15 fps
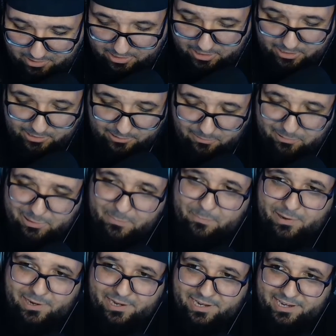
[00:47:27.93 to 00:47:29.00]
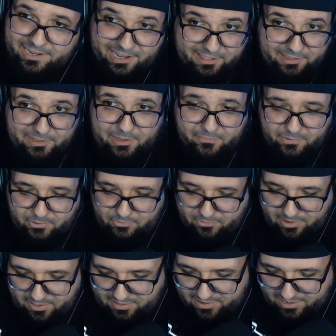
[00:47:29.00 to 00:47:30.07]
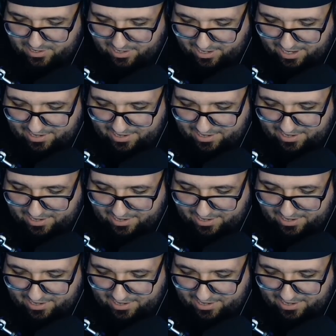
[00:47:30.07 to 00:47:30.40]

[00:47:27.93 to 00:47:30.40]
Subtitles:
Lola Bunny as a love interest, and